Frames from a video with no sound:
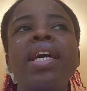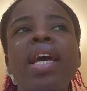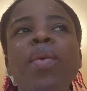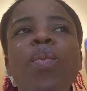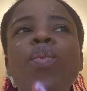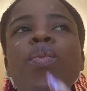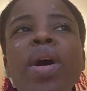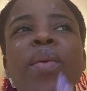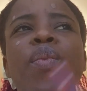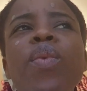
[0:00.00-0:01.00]
a
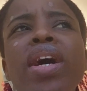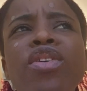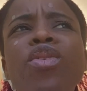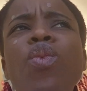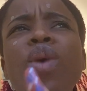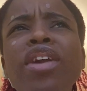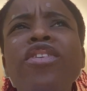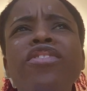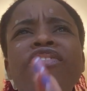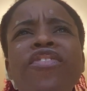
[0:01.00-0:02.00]
one
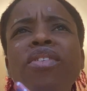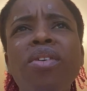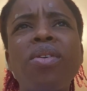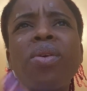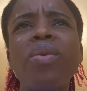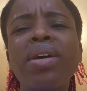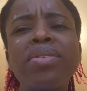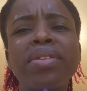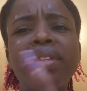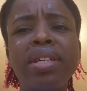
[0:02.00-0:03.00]
on four or one
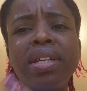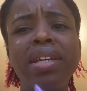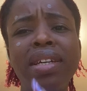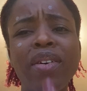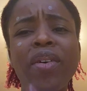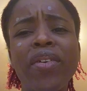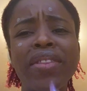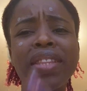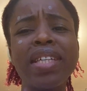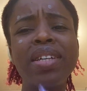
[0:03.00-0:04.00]
or three
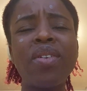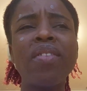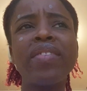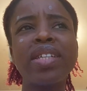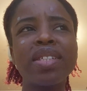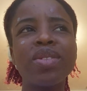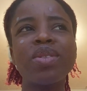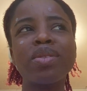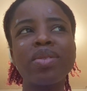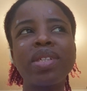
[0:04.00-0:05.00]
on three
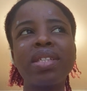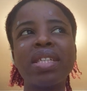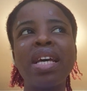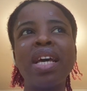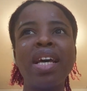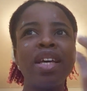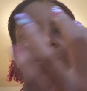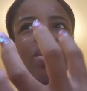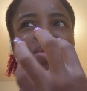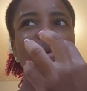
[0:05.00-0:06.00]
conversation. So it's
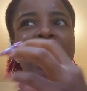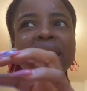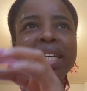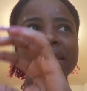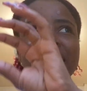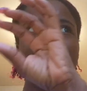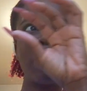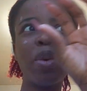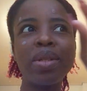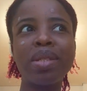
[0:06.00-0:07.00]
you against like
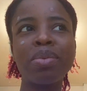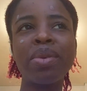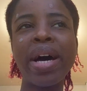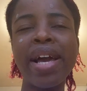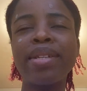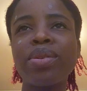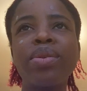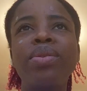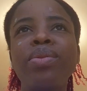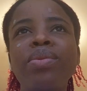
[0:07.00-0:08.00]
multiple eyes
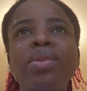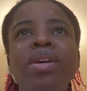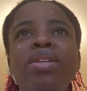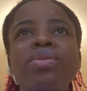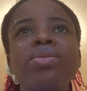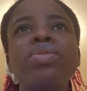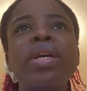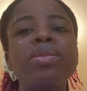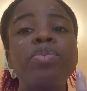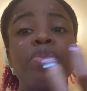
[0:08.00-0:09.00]
on you. So
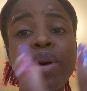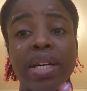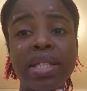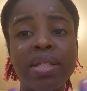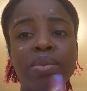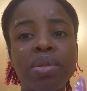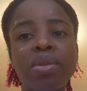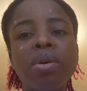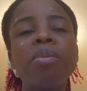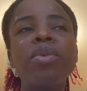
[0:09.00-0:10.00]
try to practice with
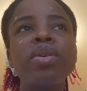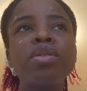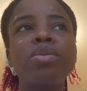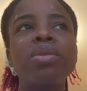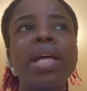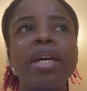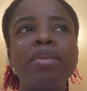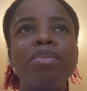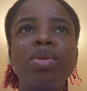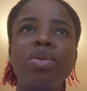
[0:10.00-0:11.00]
someone to like
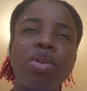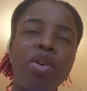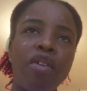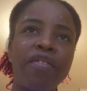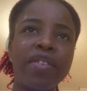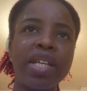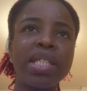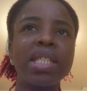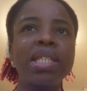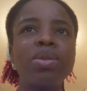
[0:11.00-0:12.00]
build your
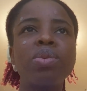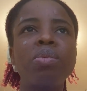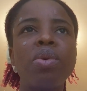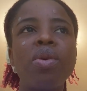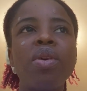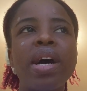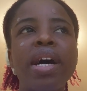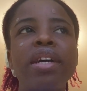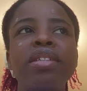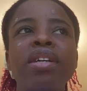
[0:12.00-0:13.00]
confidence a little more,
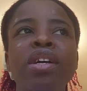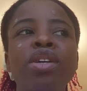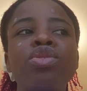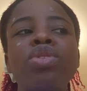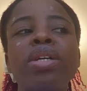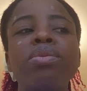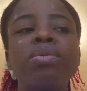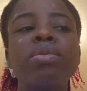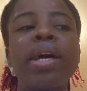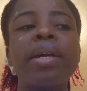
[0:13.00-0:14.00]
and try
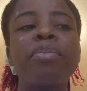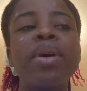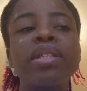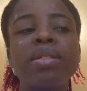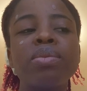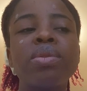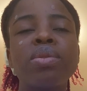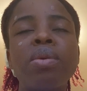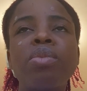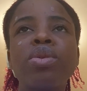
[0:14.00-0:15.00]
to like practice with
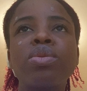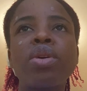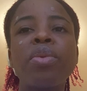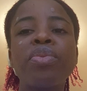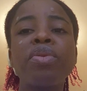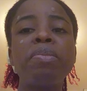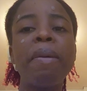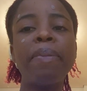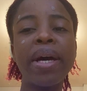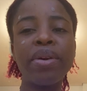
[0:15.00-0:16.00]
someone to help you
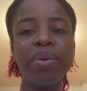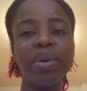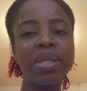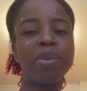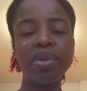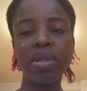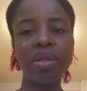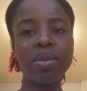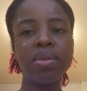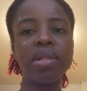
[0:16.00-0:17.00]
remember your
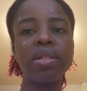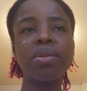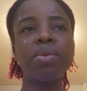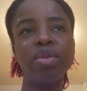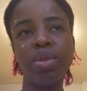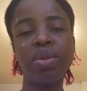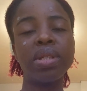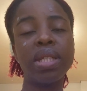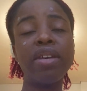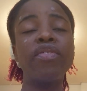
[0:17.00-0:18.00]
responses to certain
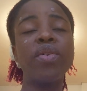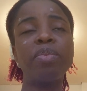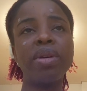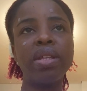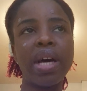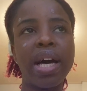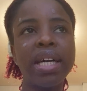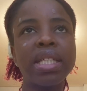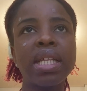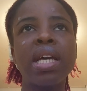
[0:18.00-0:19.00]
questions if you're being
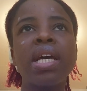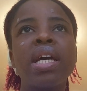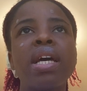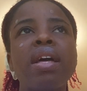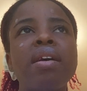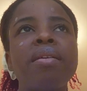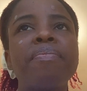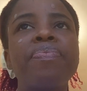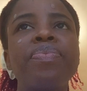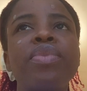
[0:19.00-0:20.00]
asked.
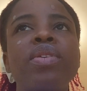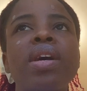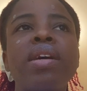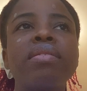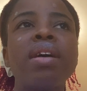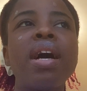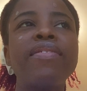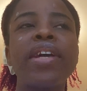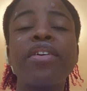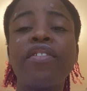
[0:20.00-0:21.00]
You can
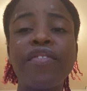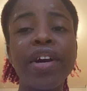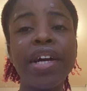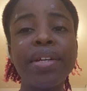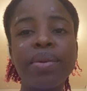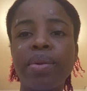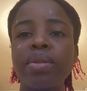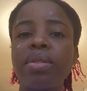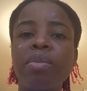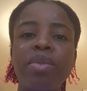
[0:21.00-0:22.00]
have like a friend or
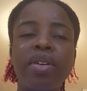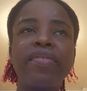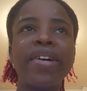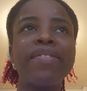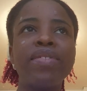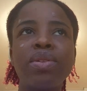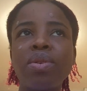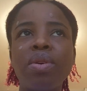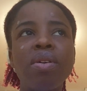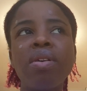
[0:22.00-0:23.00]
someone by video
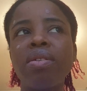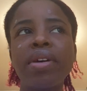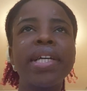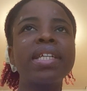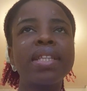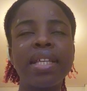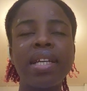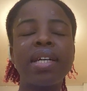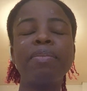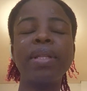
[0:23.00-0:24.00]
call or
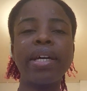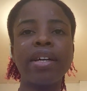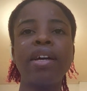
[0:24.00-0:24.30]
anything and be like,